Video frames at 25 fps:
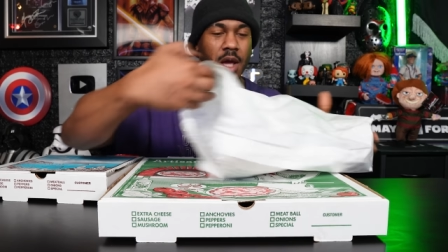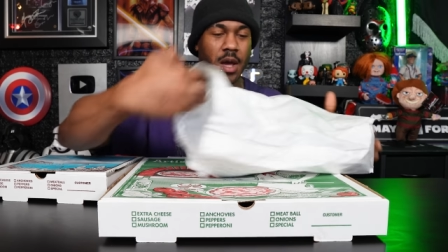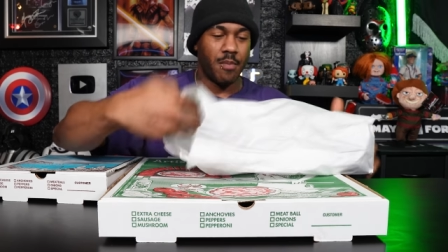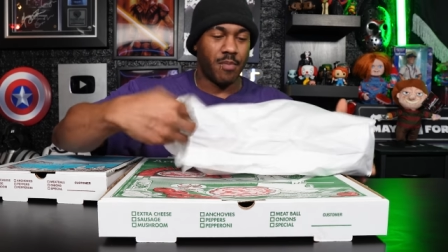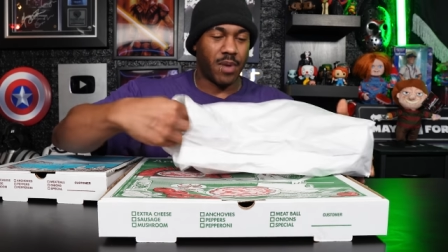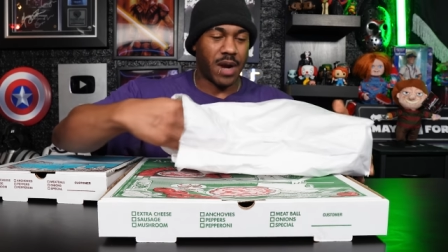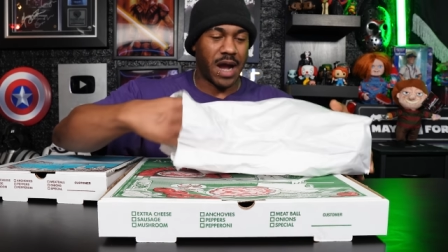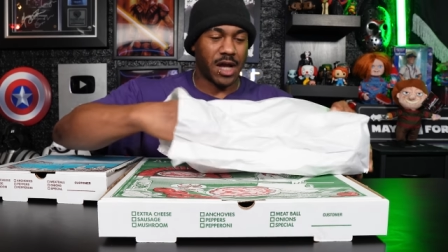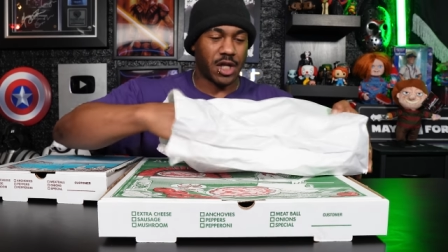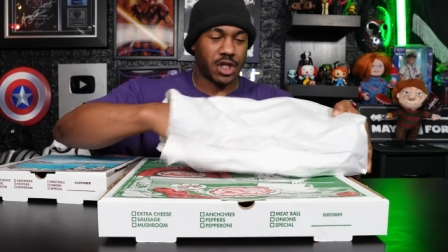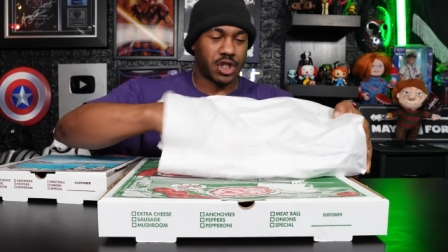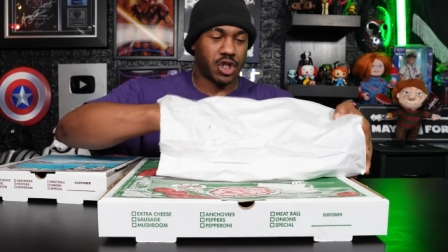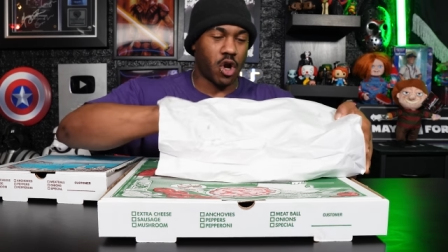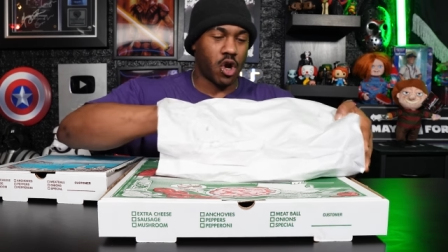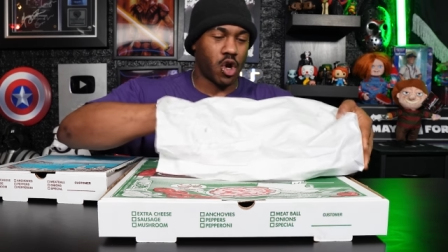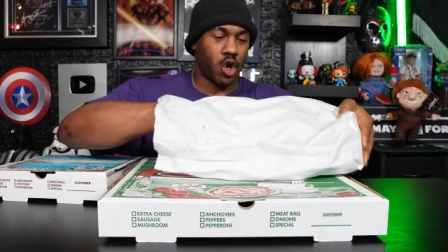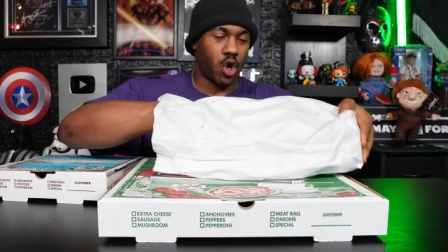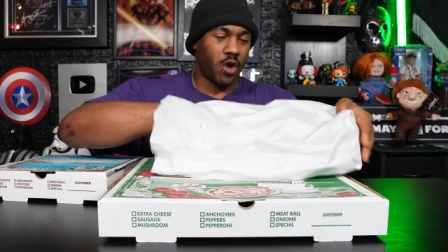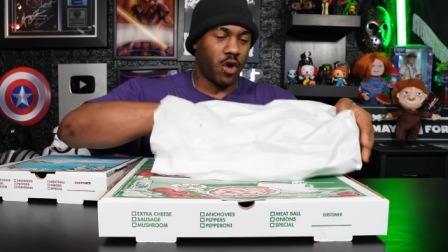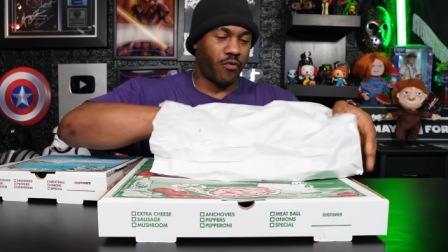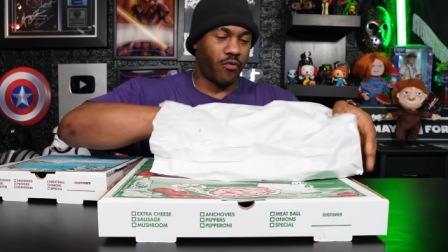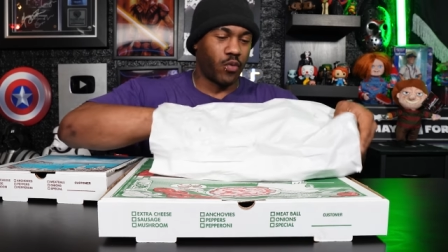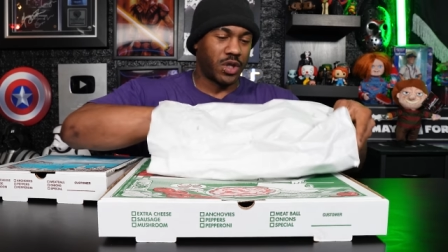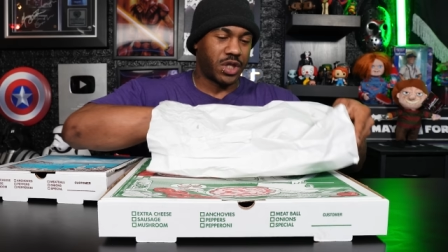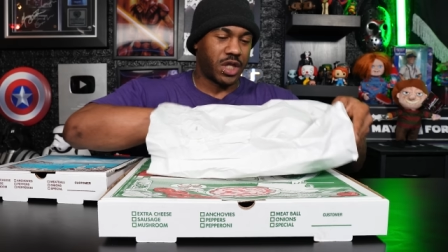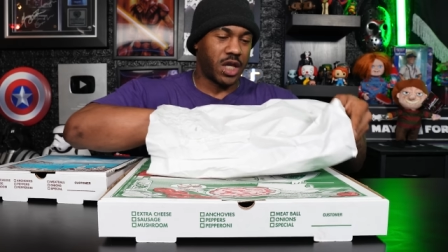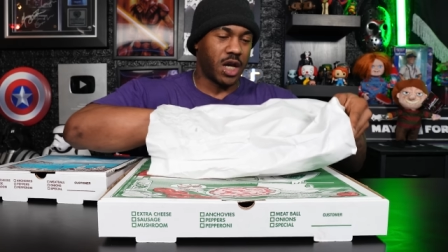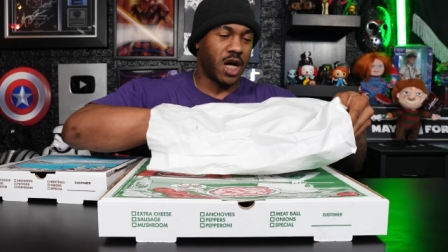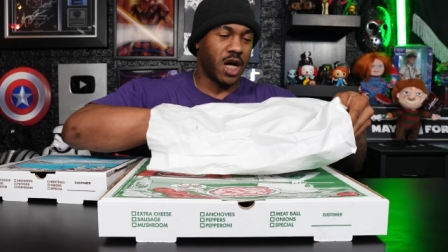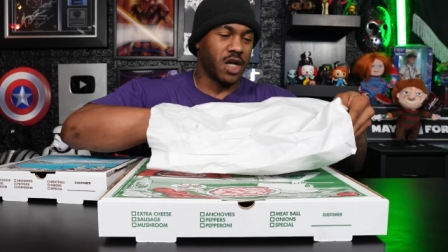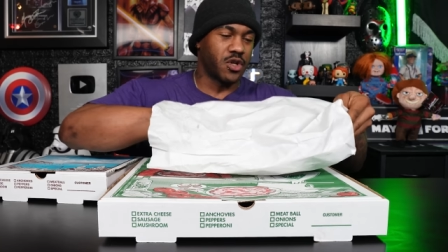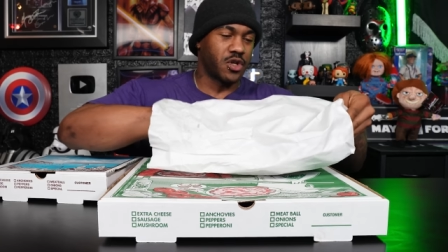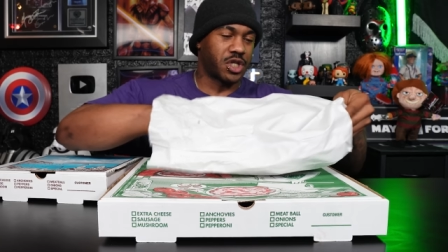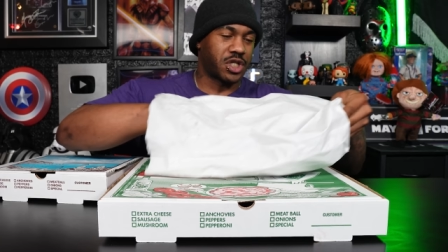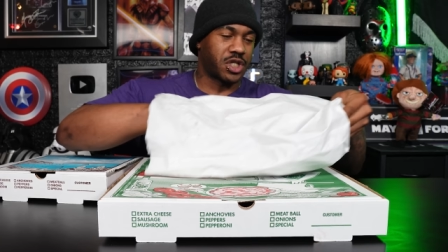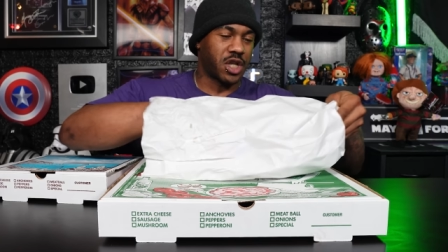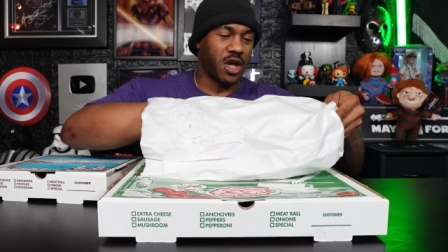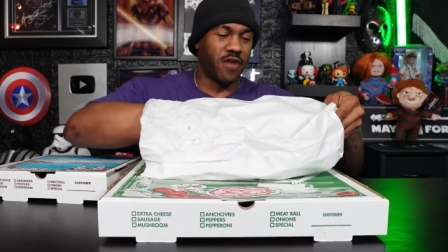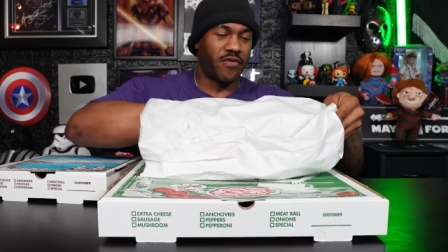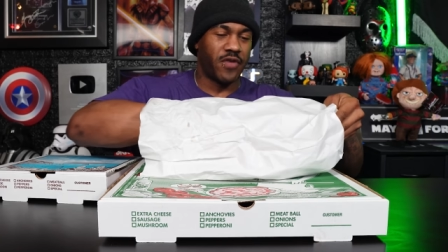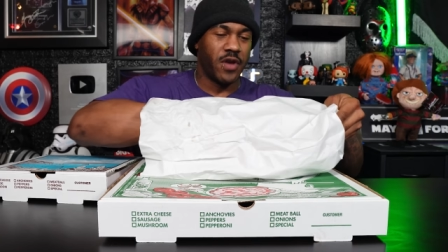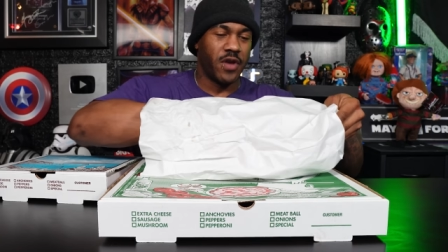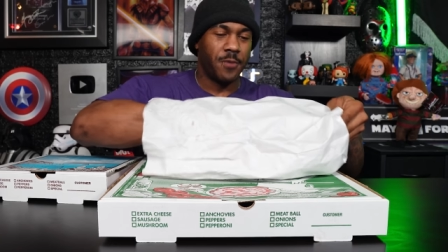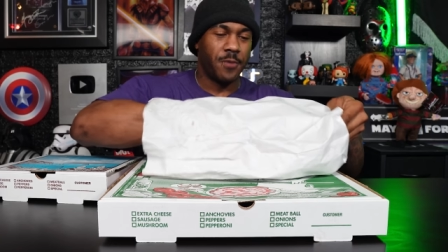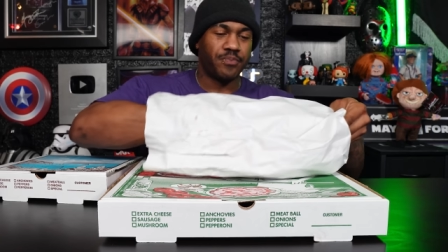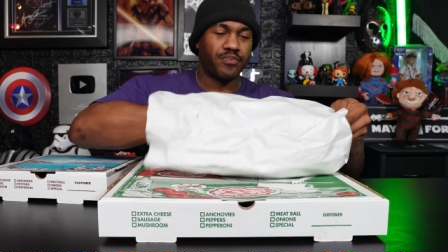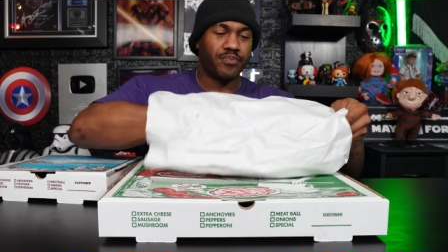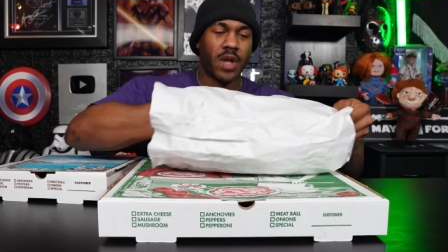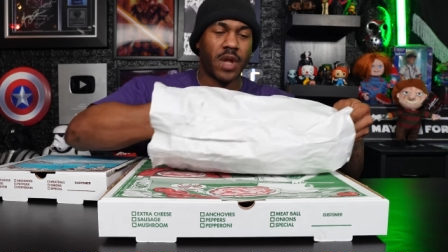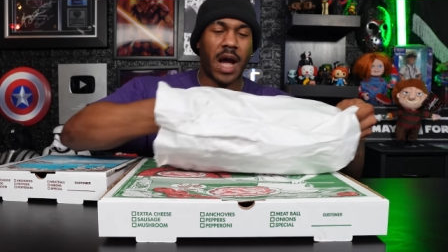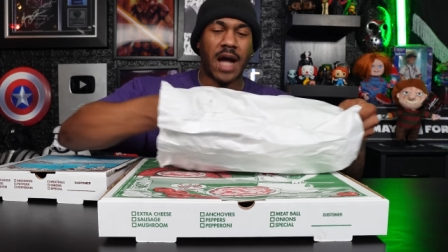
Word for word: But I'll start off with the other stuff.